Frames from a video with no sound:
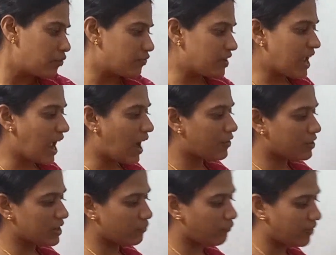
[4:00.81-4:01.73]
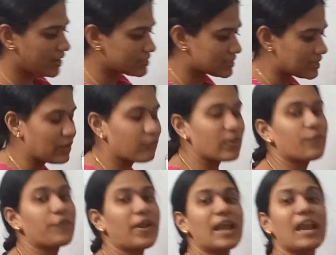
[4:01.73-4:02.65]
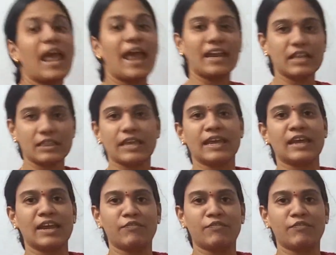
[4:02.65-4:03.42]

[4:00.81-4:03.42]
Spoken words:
we have, if we feel anything,